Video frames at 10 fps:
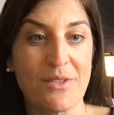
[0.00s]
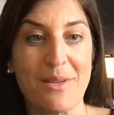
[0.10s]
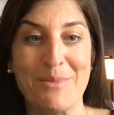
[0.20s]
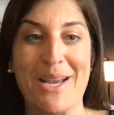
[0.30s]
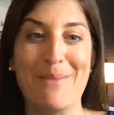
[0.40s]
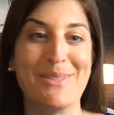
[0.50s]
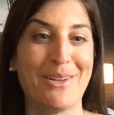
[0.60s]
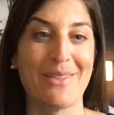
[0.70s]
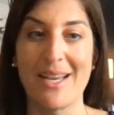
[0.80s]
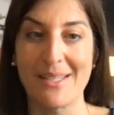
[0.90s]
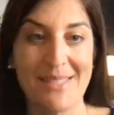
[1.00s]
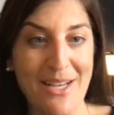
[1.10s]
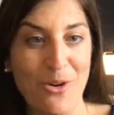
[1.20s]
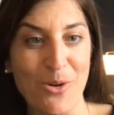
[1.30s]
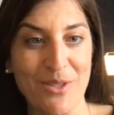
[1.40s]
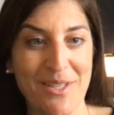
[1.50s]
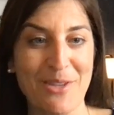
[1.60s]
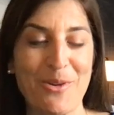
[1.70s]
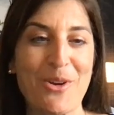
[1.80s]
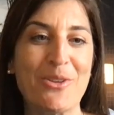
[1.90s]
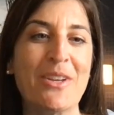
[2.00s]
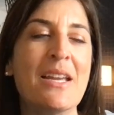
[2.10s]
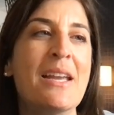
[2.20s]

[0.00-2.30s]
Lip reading: Sometimes they're like sinkholes in the road.